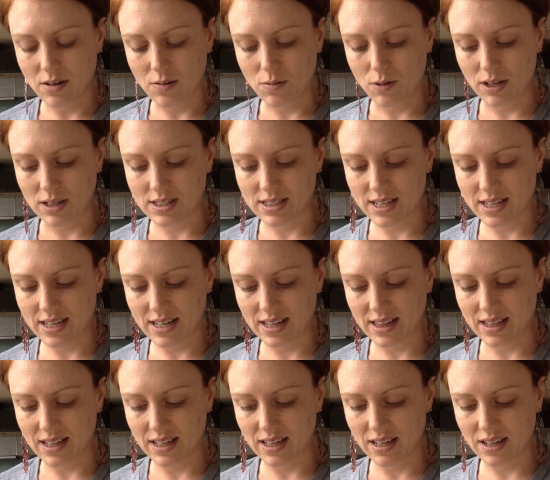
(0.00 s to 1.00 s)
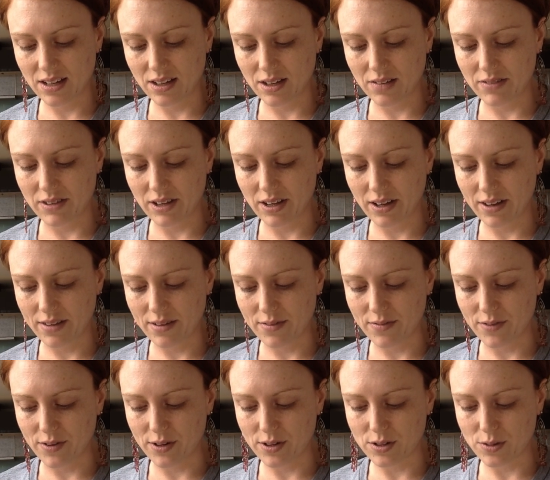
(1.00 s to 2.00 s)
while sending the heel of the other
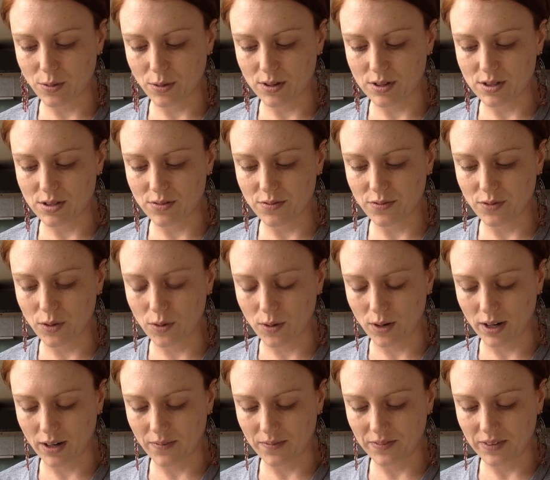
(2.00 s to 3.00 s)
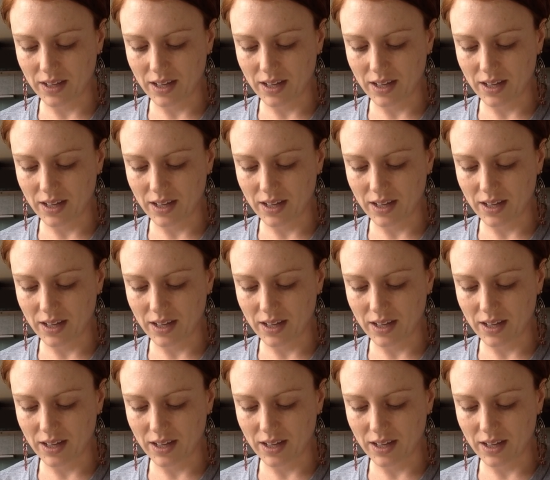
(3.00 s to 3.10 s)
foot towards the floor,